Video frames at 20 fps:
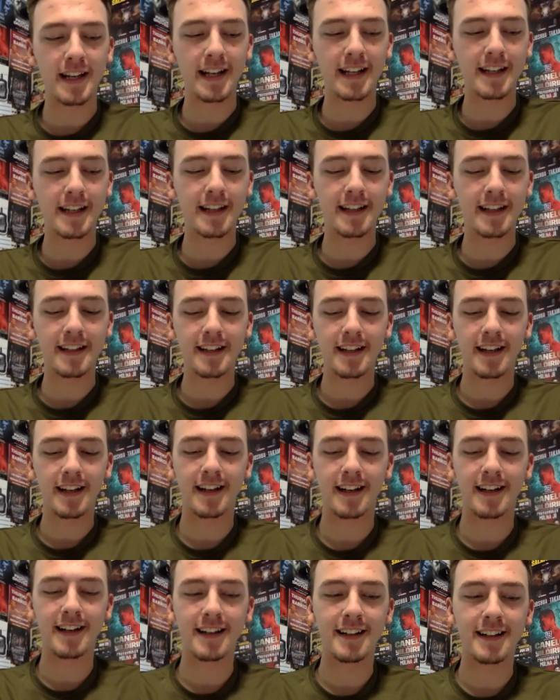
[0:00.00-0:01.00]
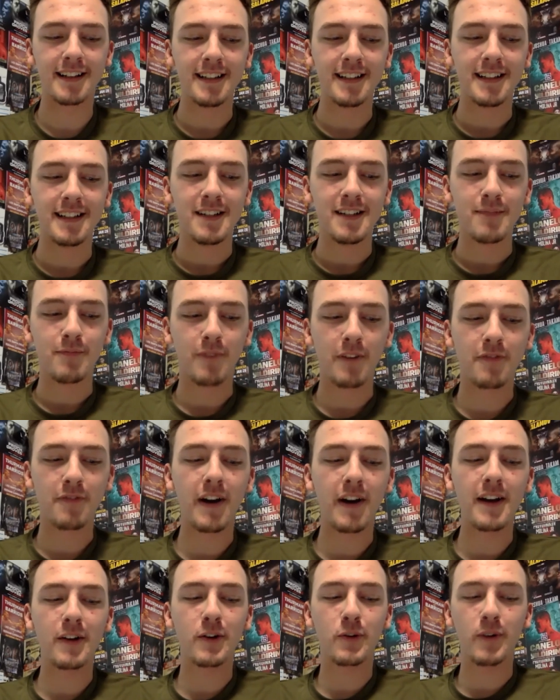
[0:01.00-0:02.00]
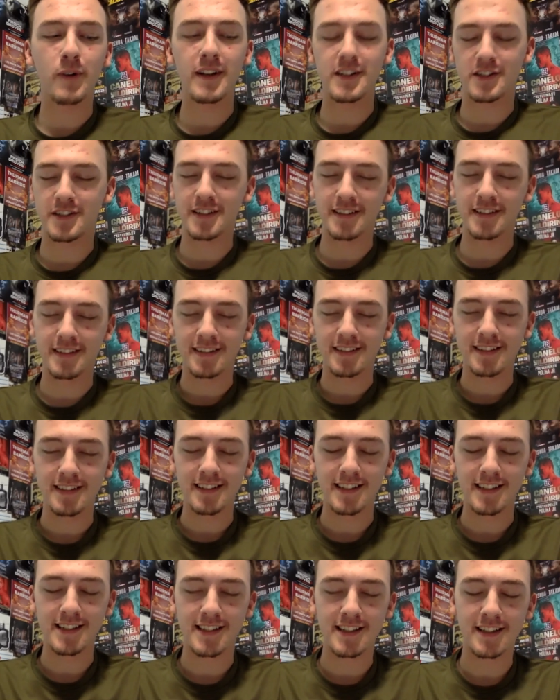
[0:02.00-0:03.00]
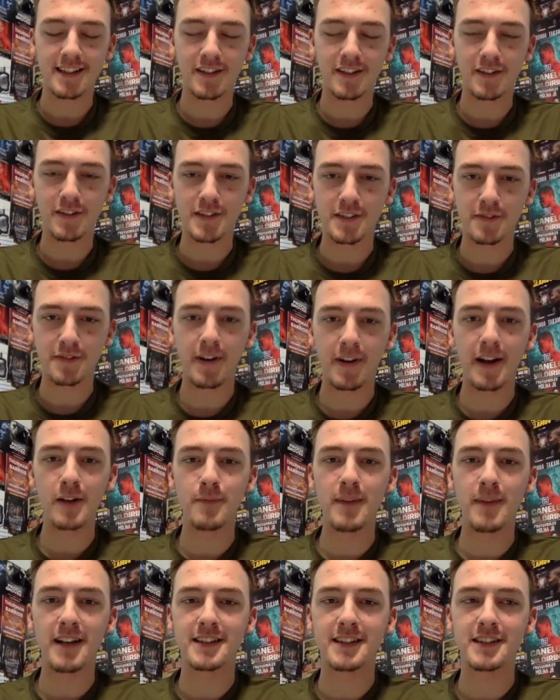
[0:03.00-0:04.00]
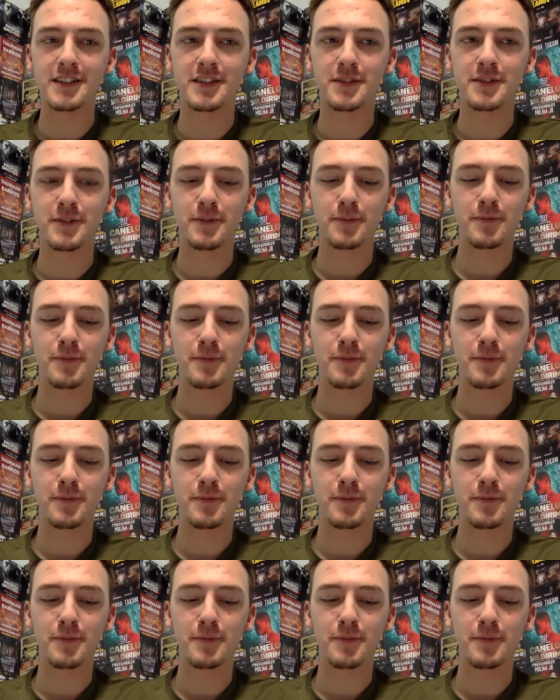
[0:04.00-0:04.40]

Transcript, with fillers: I get it. Uh, my final question is the is the final message